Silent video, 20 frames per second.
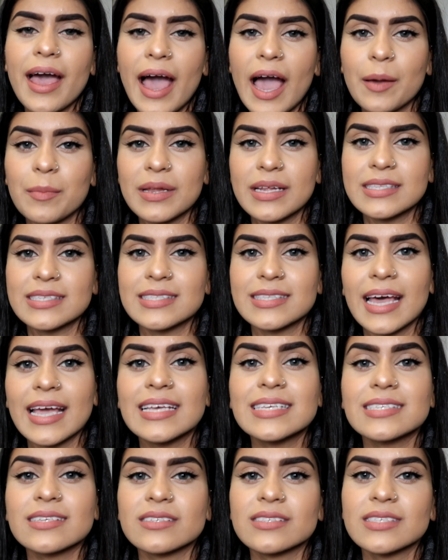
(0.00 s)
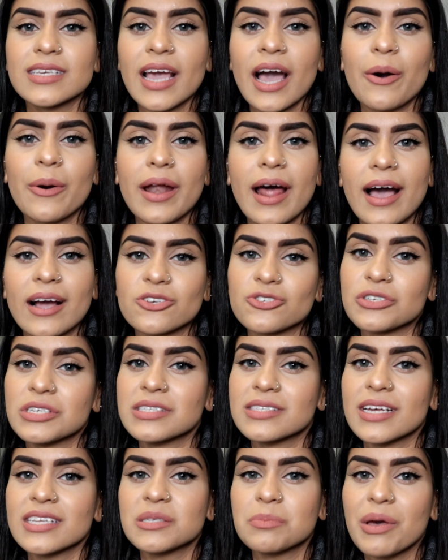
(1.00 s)
I mean, it's nice. Let's see how it actually
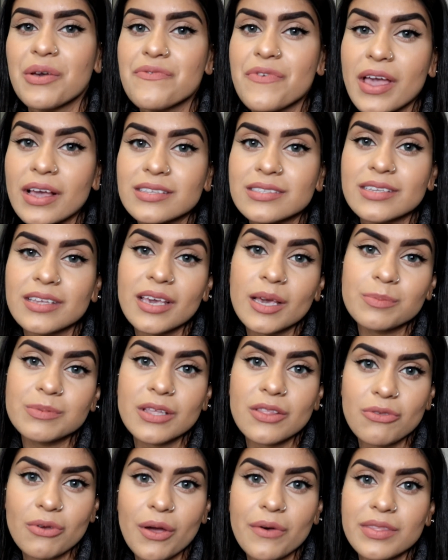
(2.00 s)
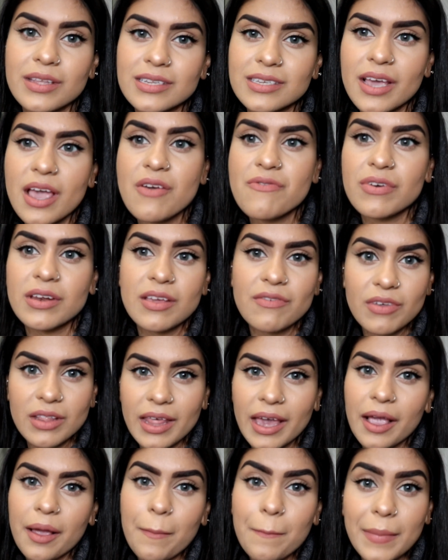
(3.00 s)
sets my face and keeps it throughout the day. If it even
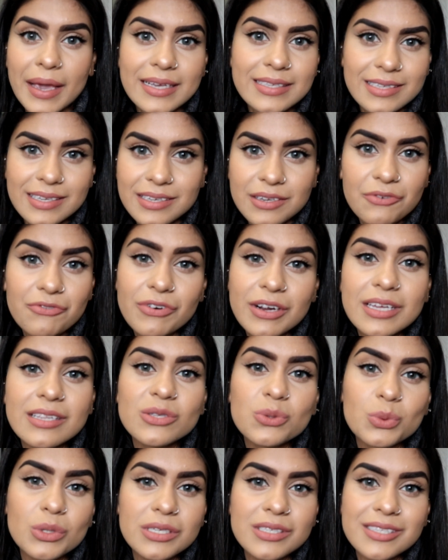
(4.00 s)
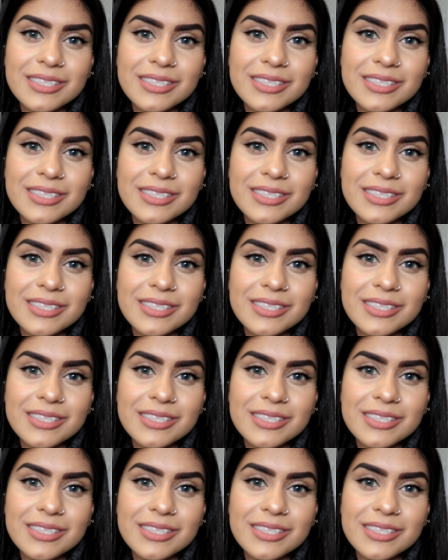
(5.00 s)
like makes a difference, we'll